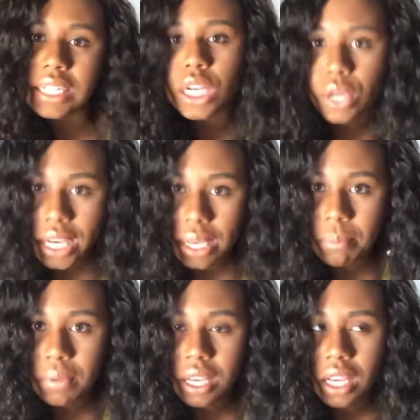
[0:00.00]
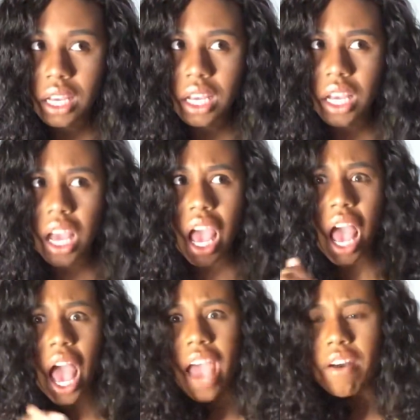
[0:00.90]
to the crib
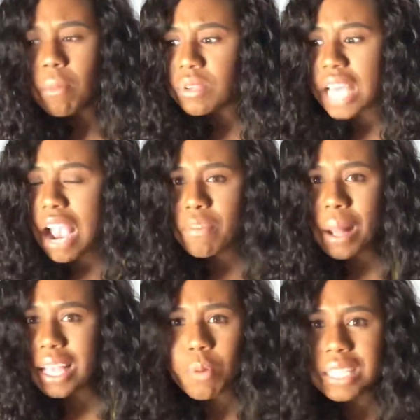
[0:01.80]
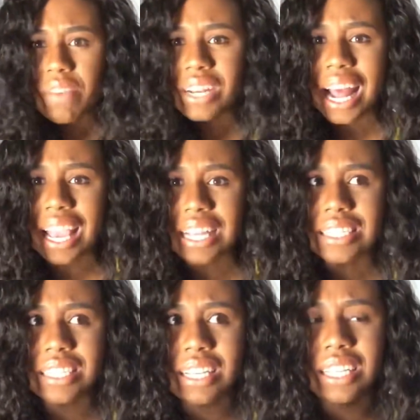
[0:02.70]
at probably almost every night.